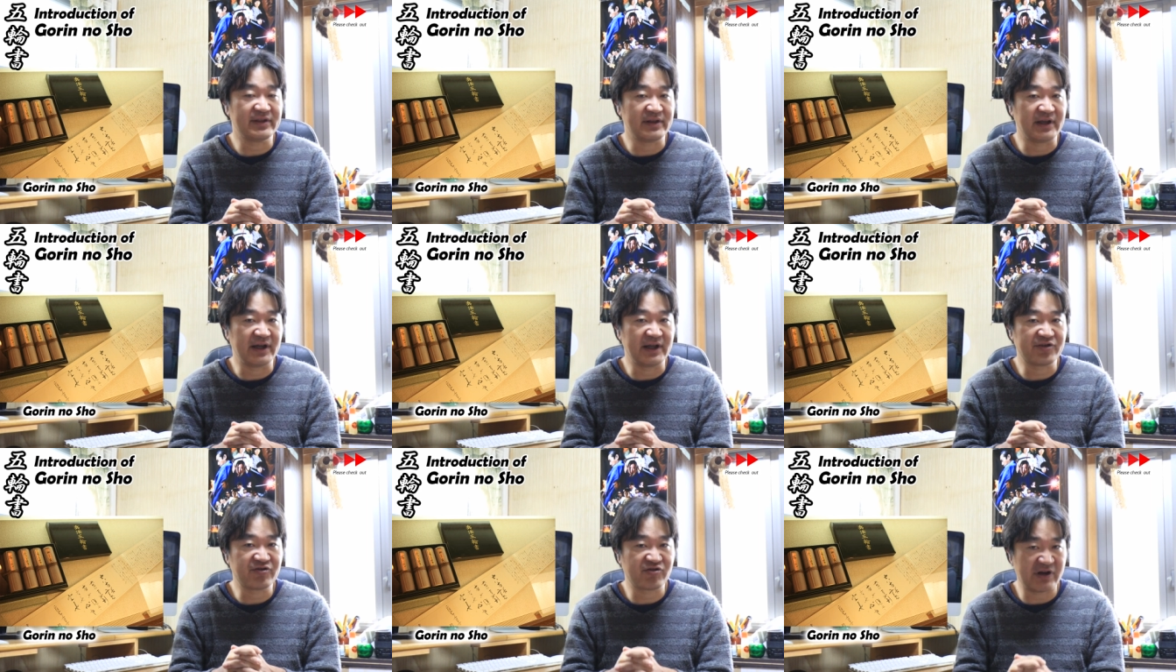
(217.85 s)

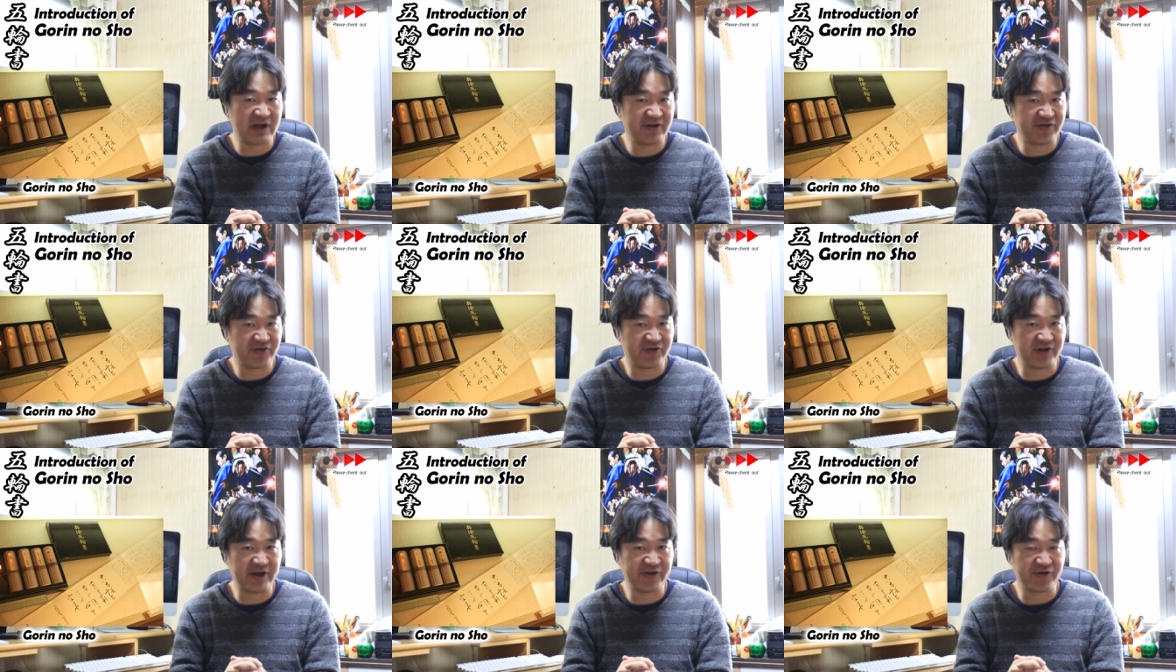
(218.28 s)
the
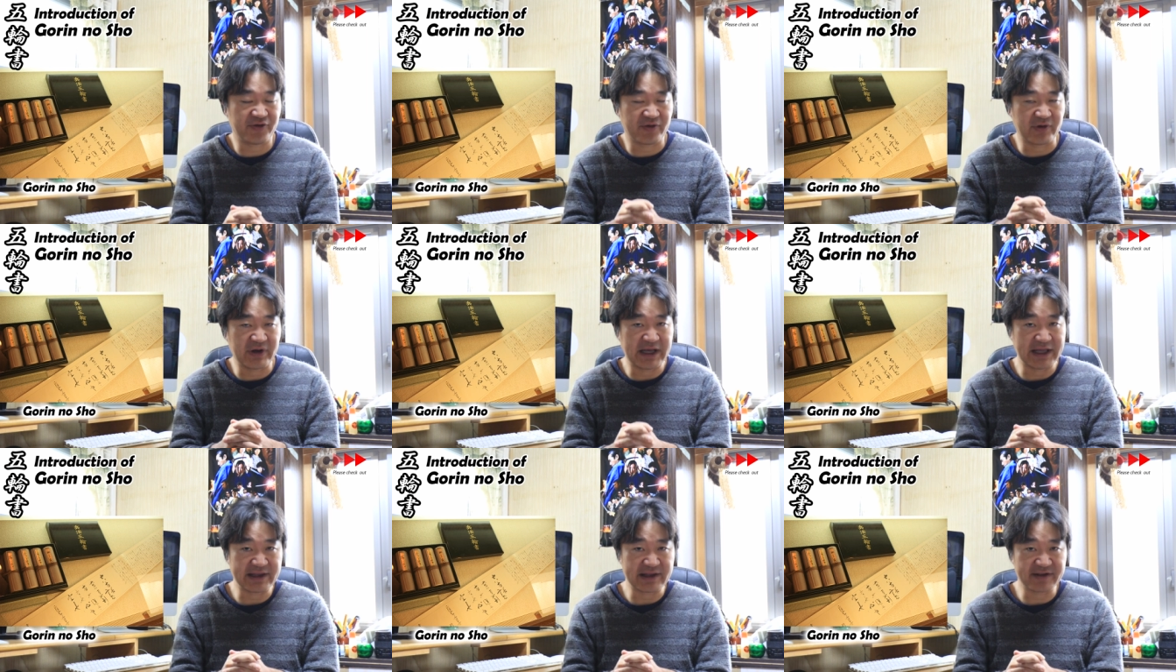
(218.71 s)

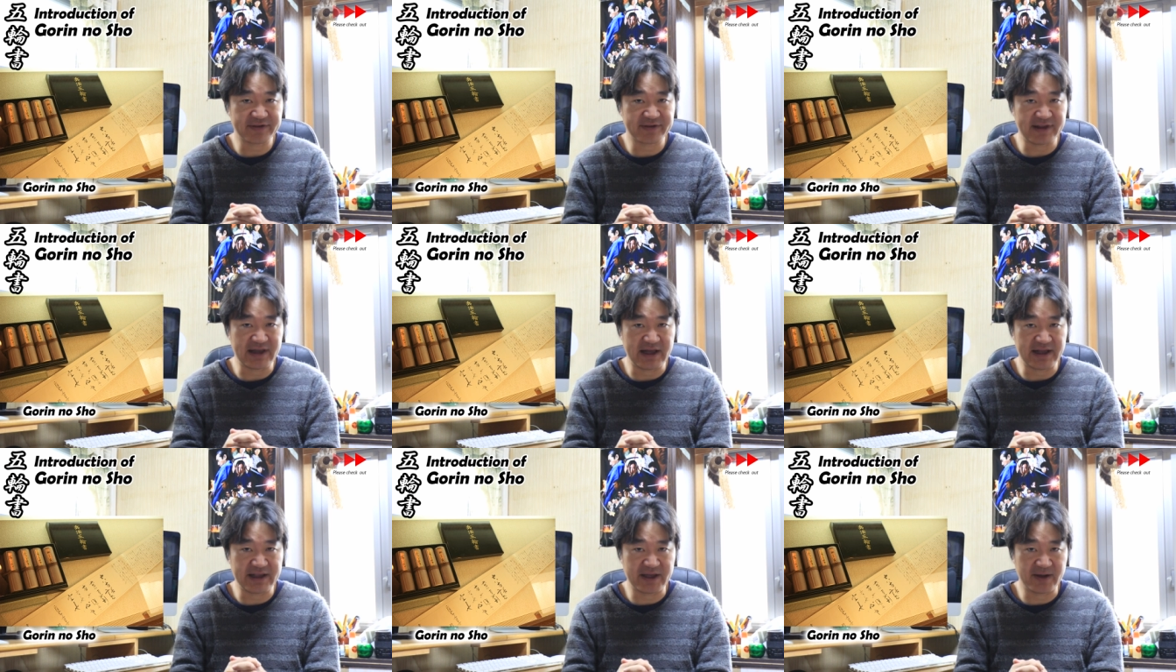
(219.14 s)
translation or
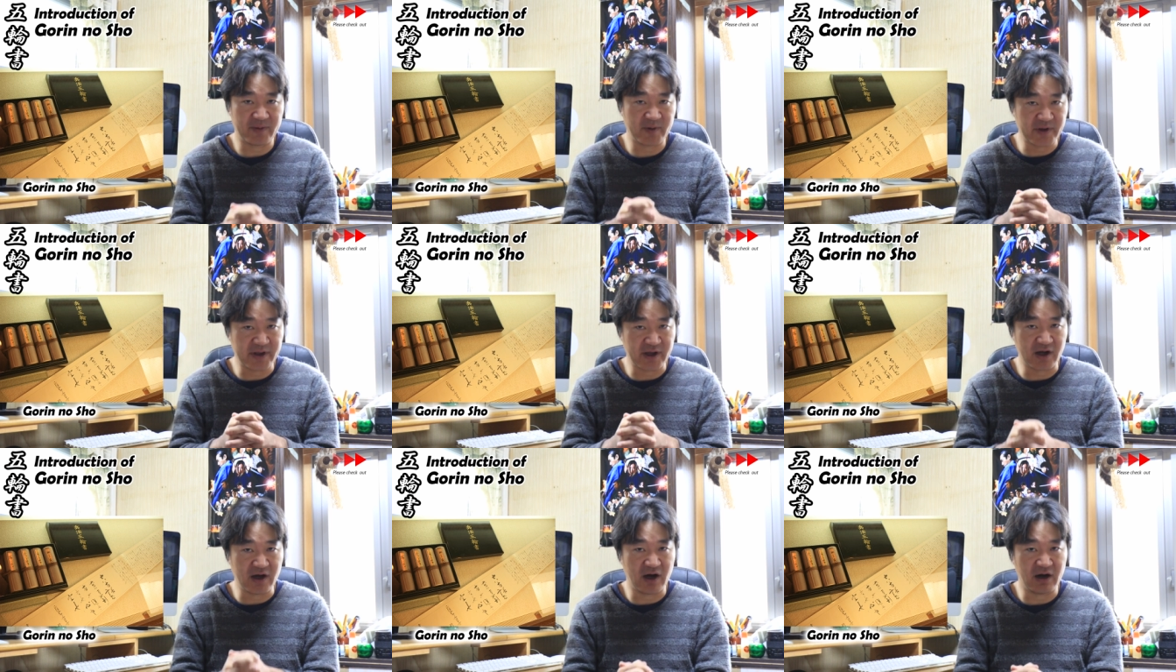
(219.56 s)
understanding
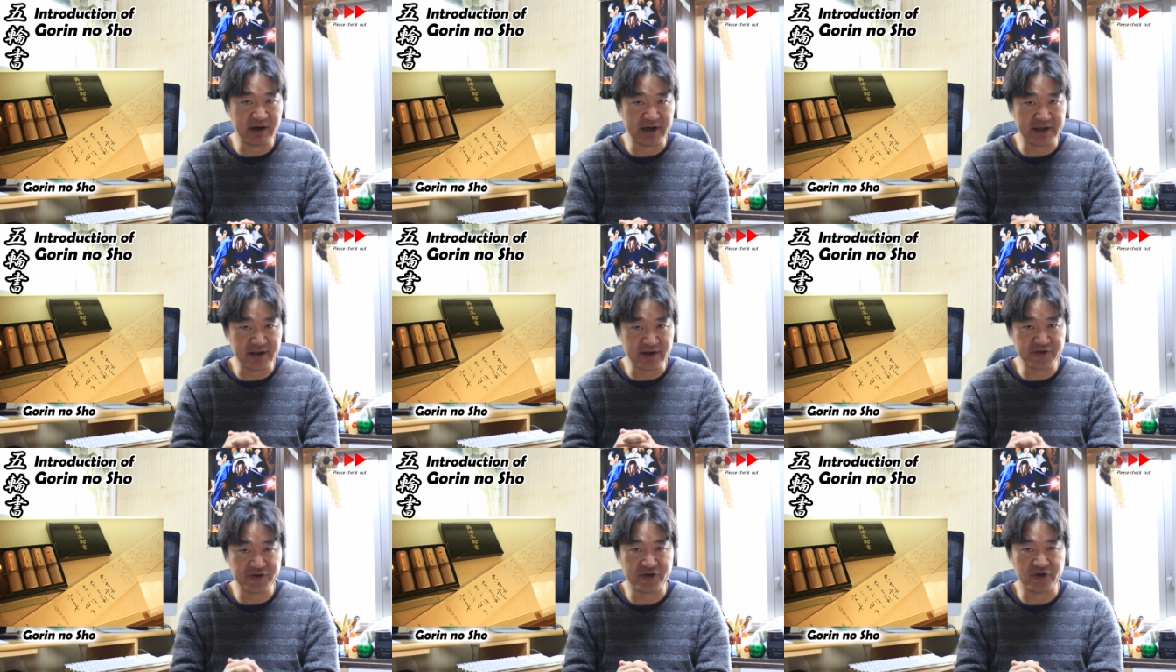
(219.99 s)
of the
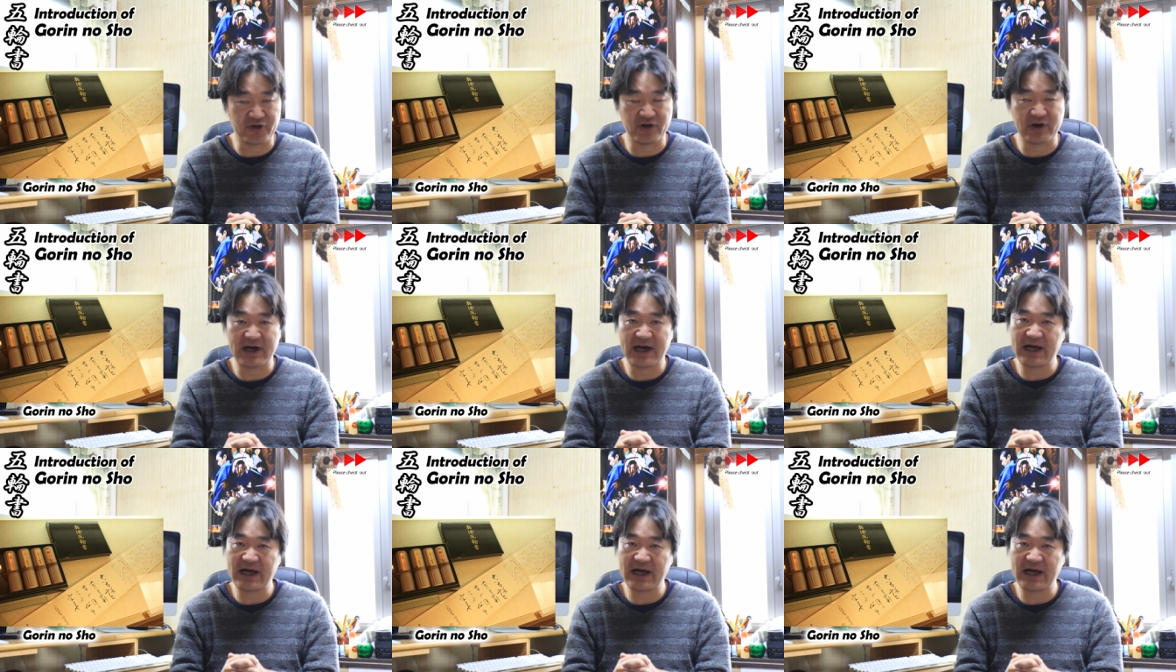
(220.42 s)
Gorin no Sho,